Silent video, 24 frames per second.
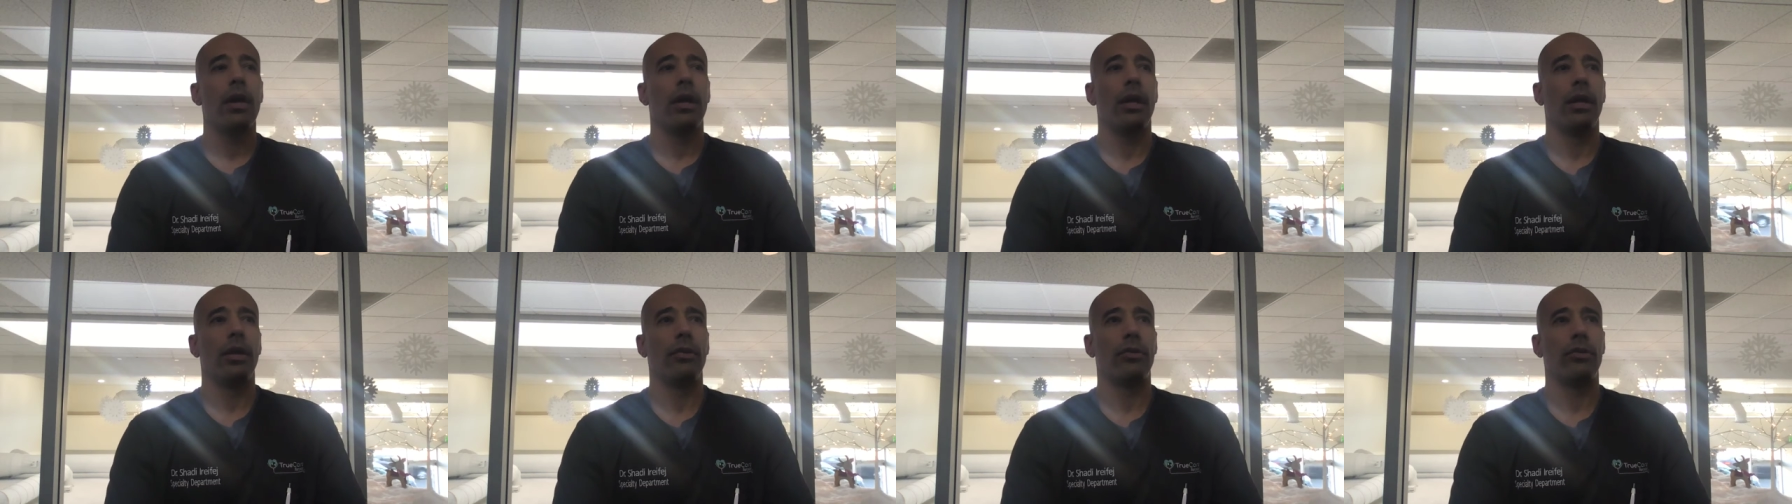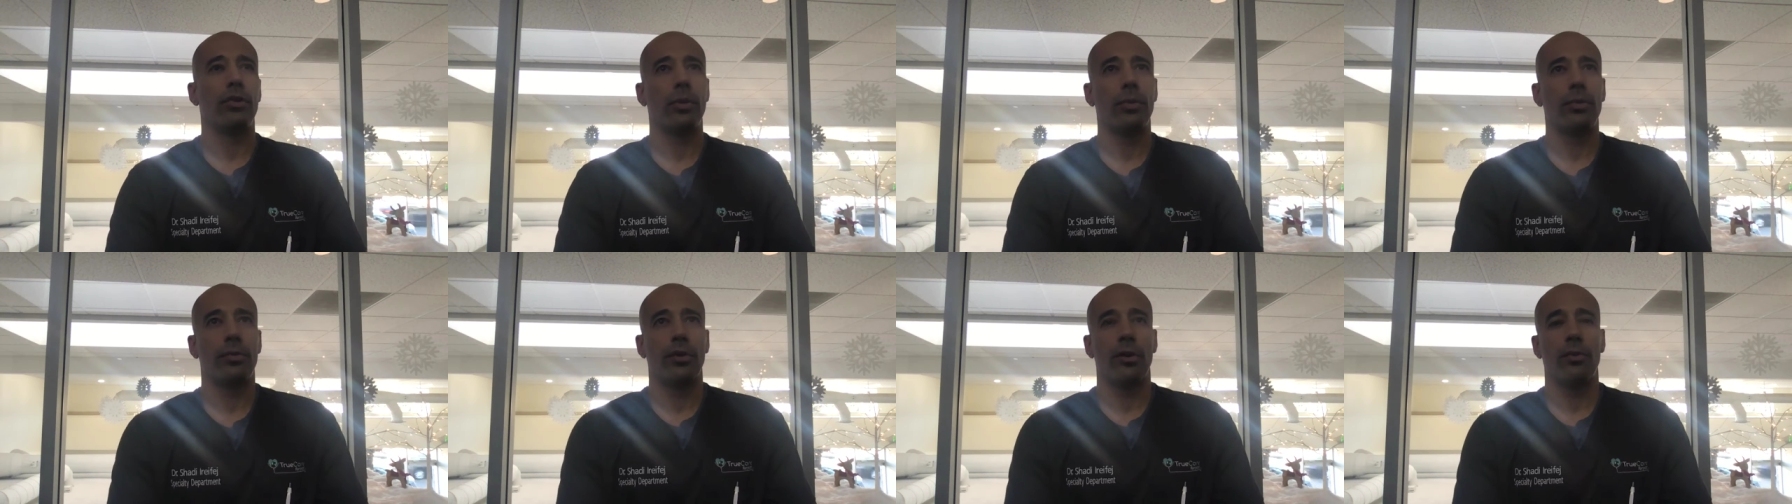in
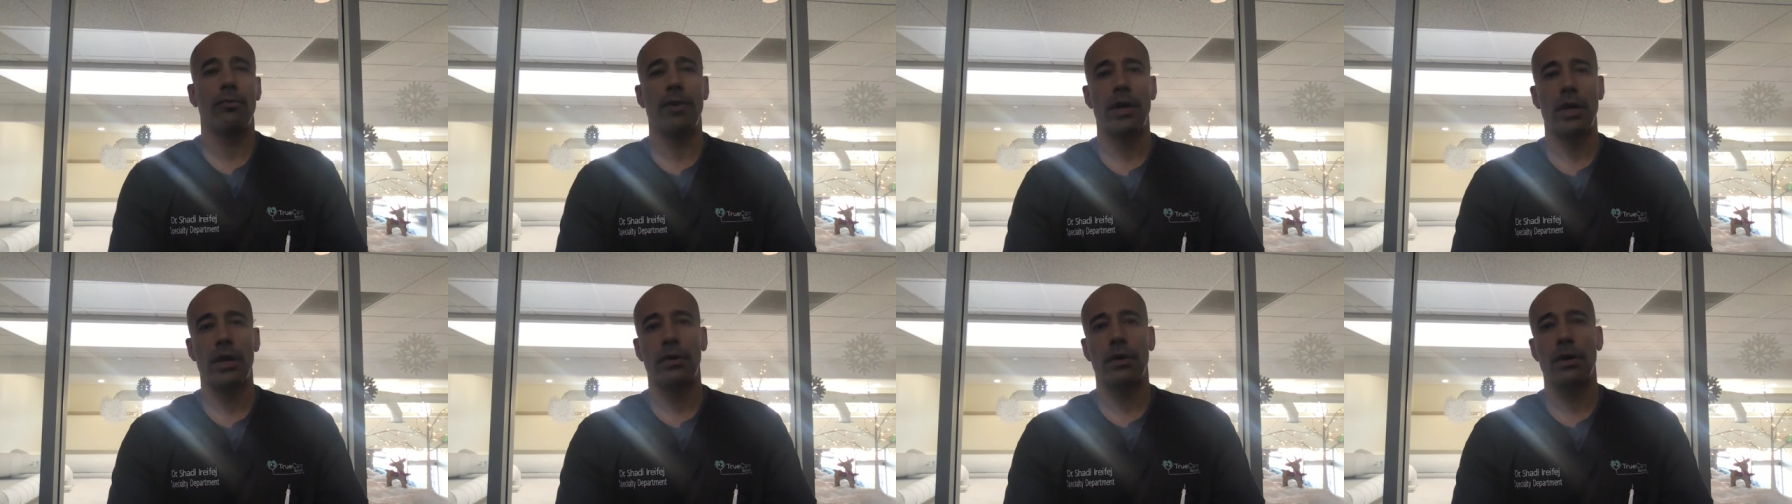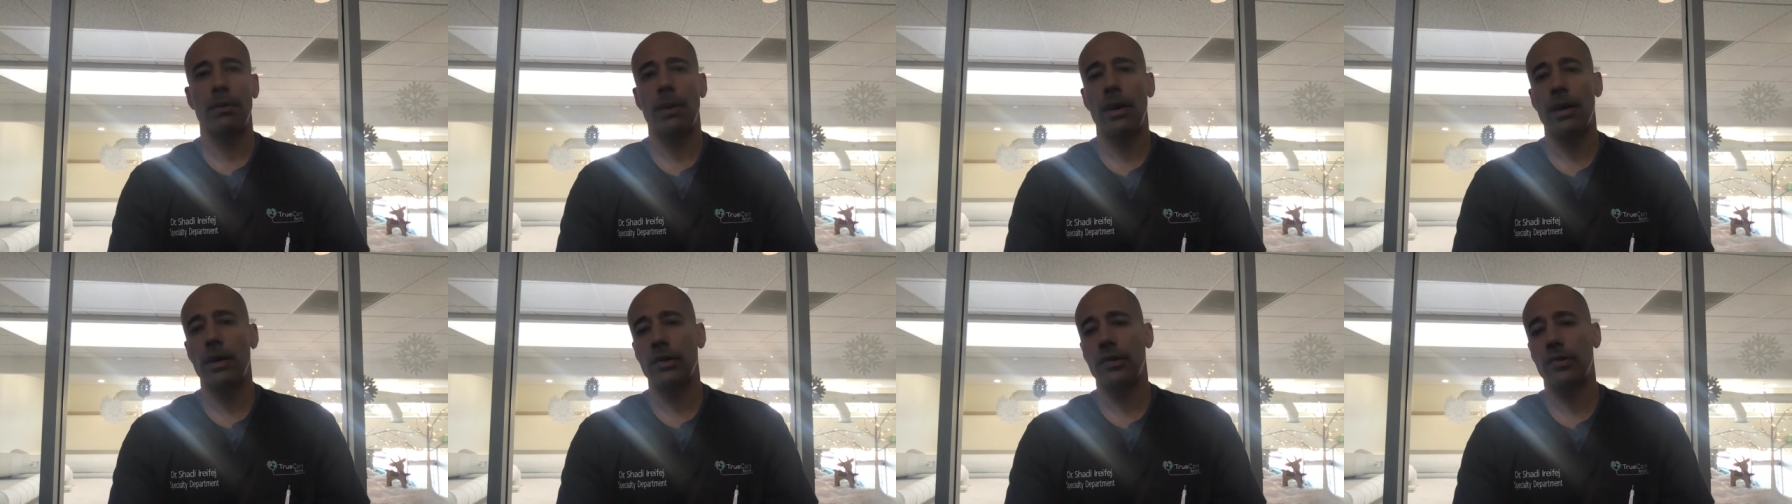terms of
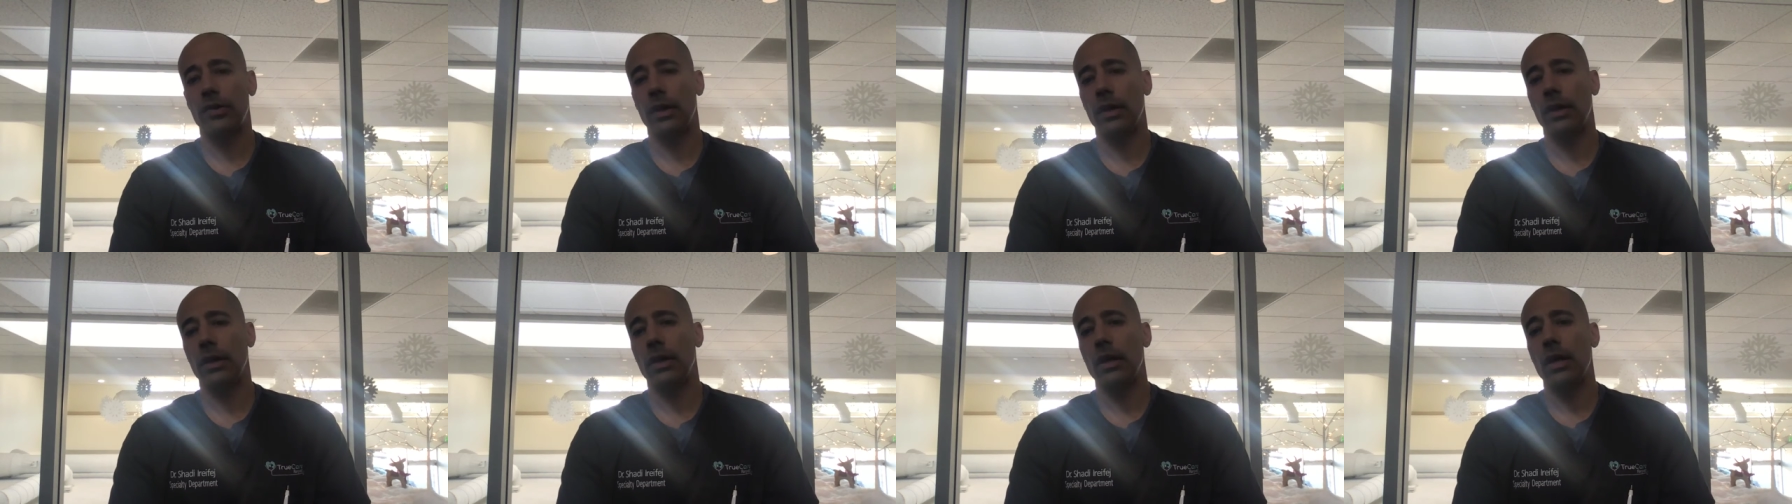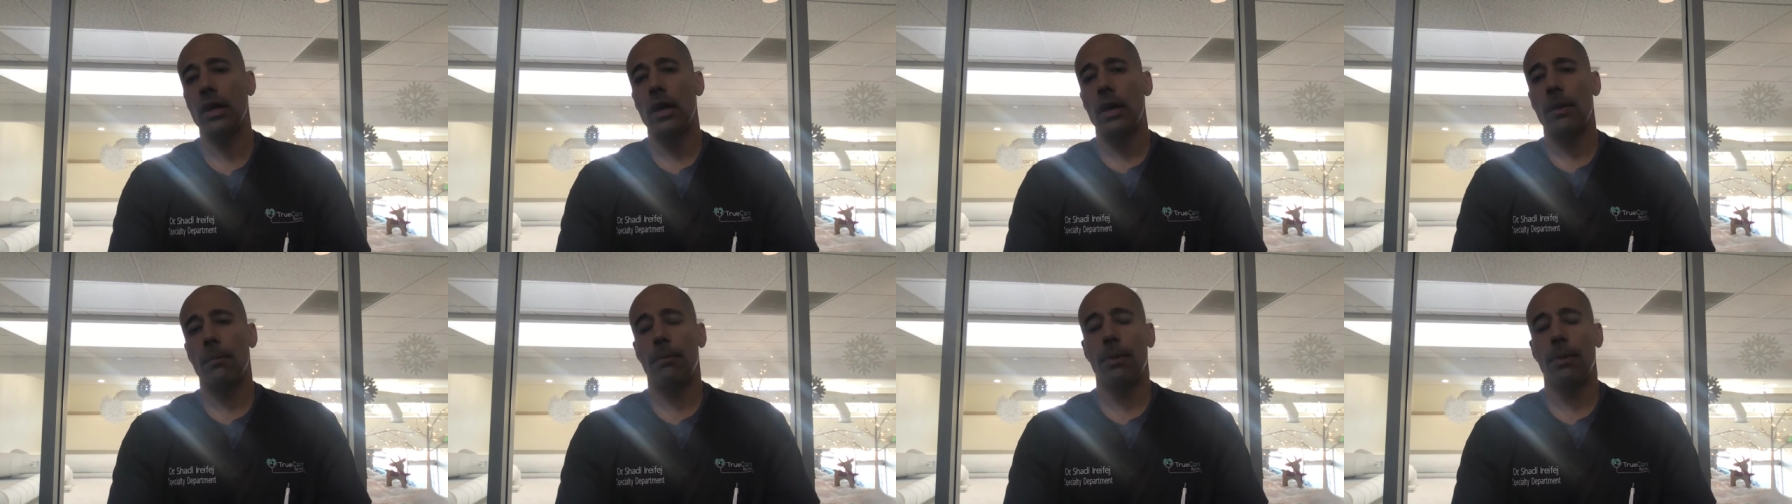veterinary medicine,